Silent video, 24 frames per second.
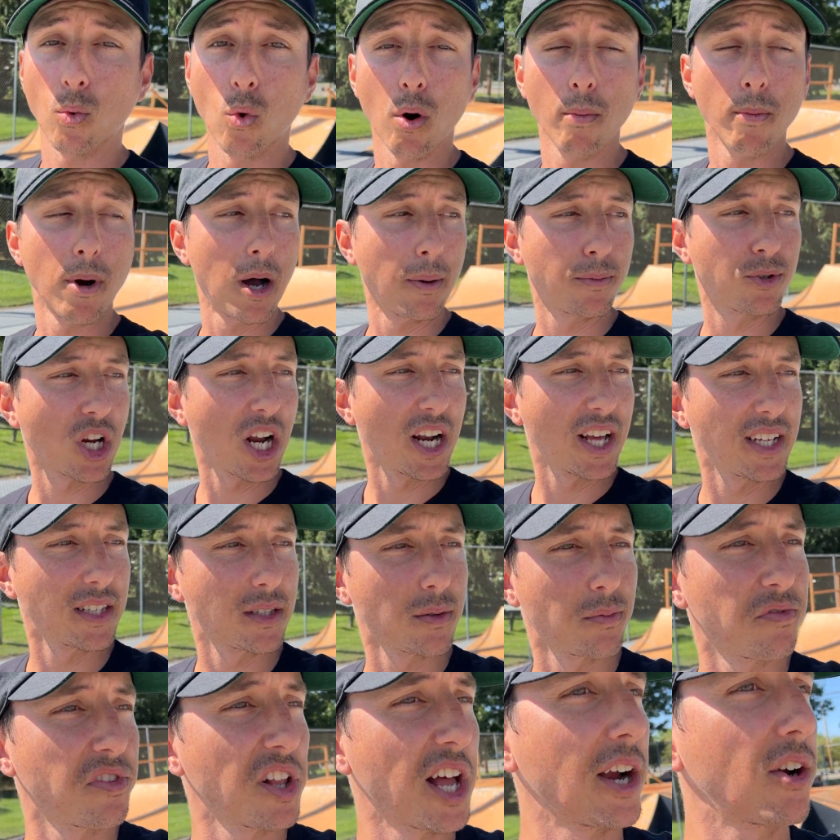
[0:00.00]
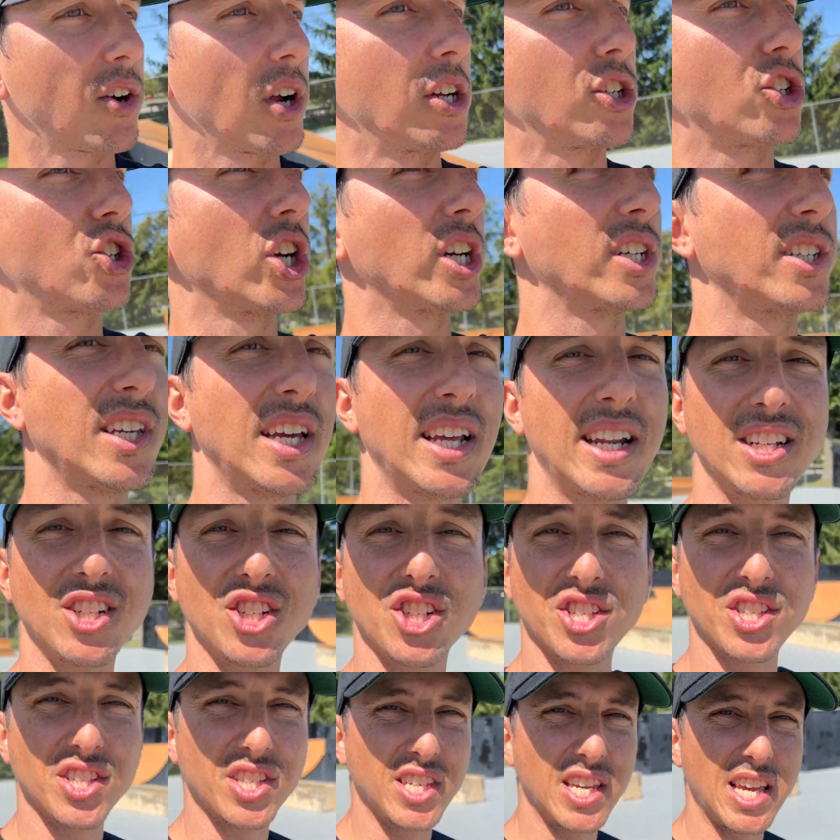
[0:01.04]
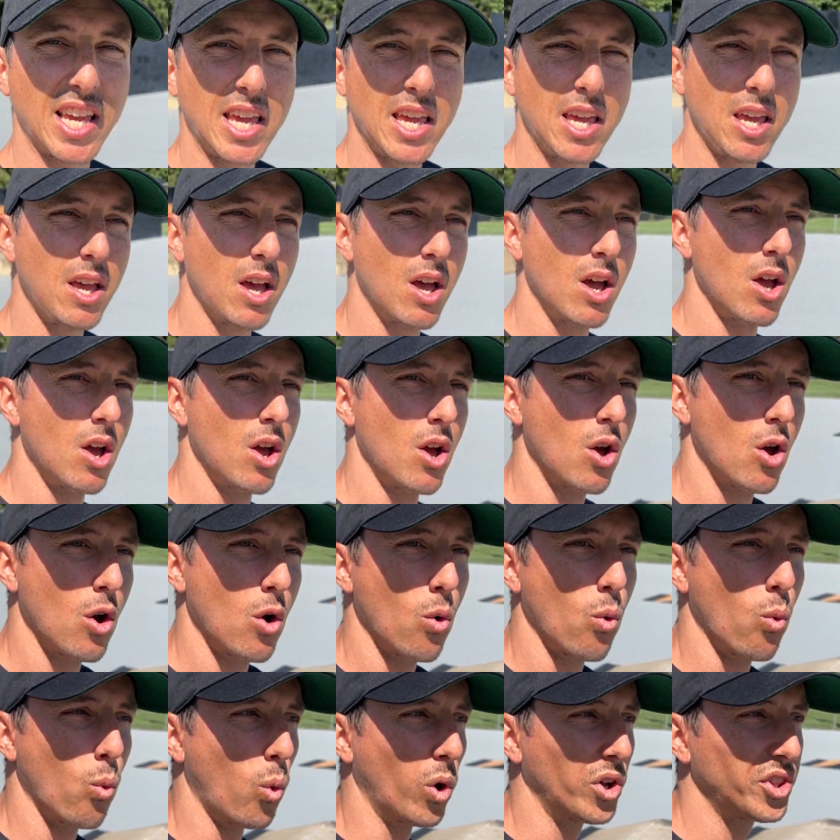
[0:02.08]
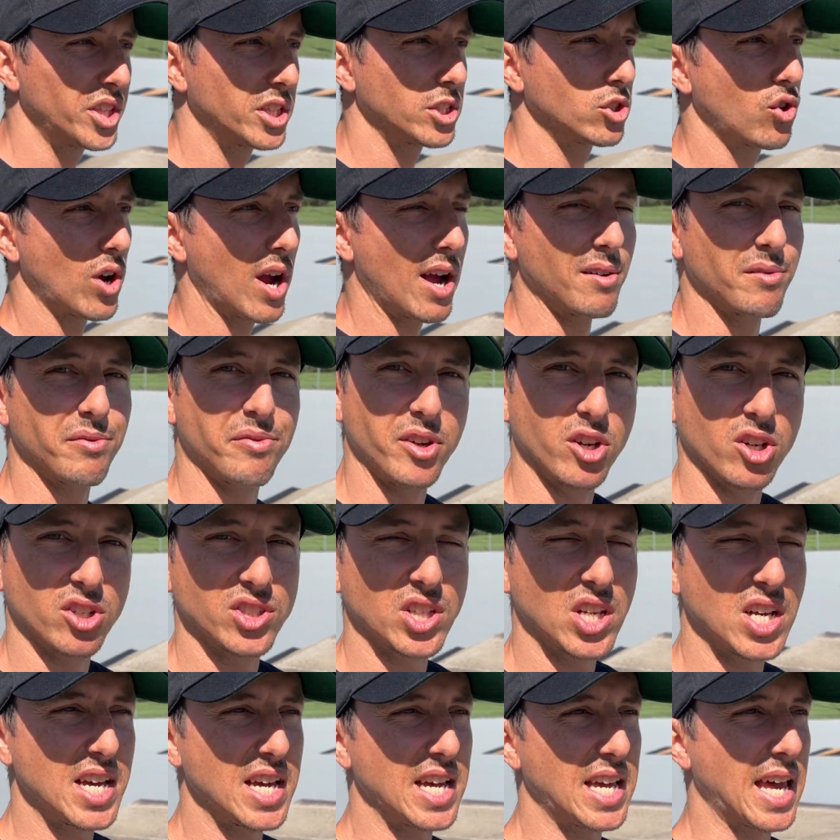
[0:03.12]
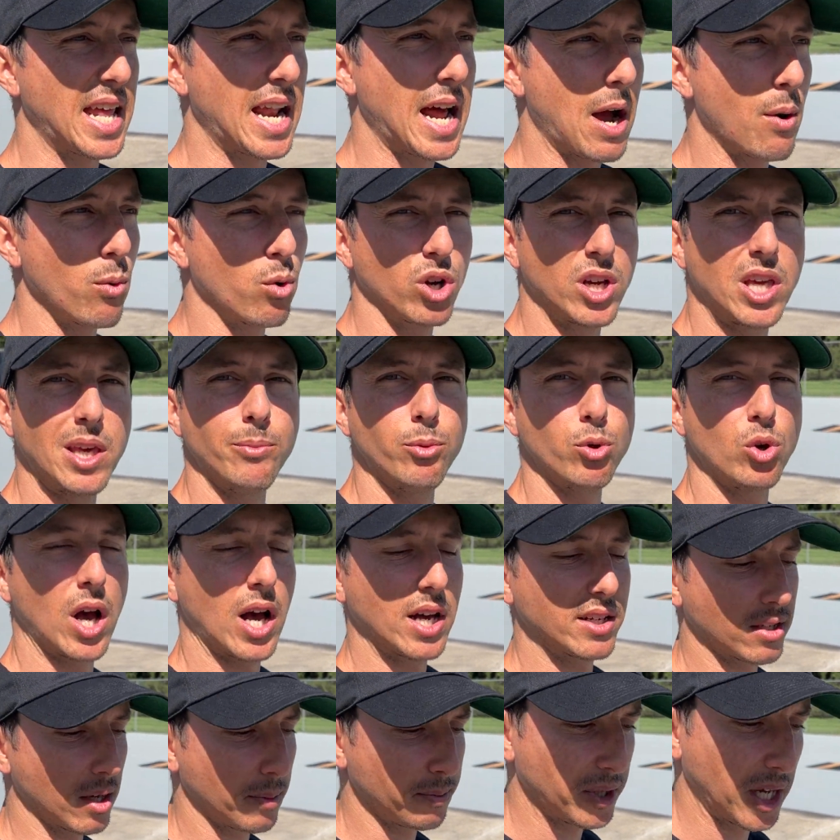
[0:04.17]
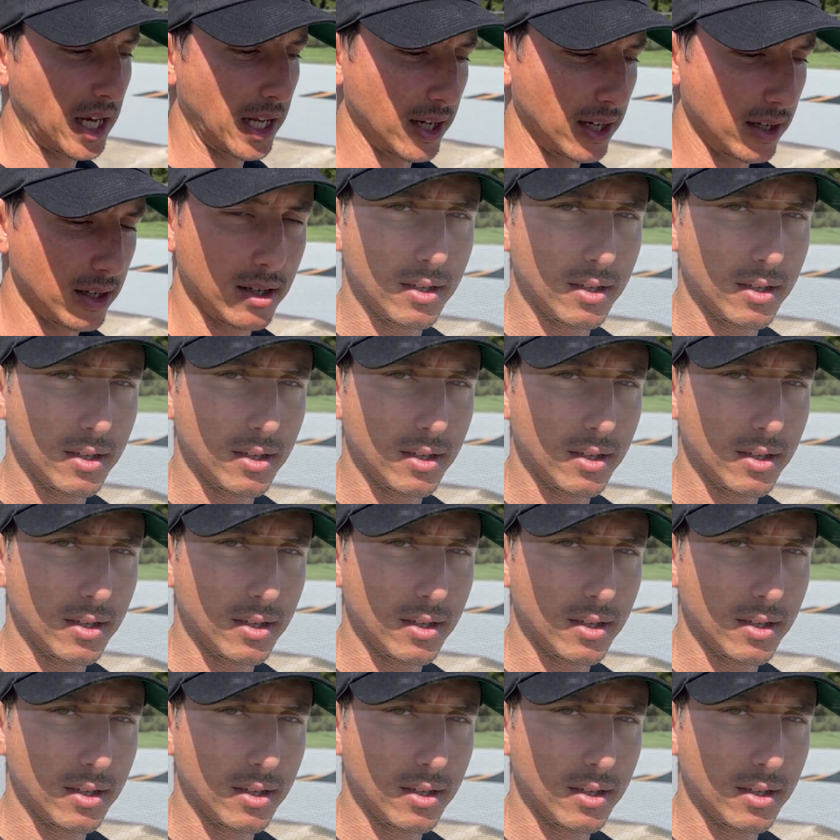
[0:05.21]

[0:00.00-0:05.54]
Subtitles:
warm up, try to get some flat ground tricks in and just see what this ground feels like, and I will keep you guys updated.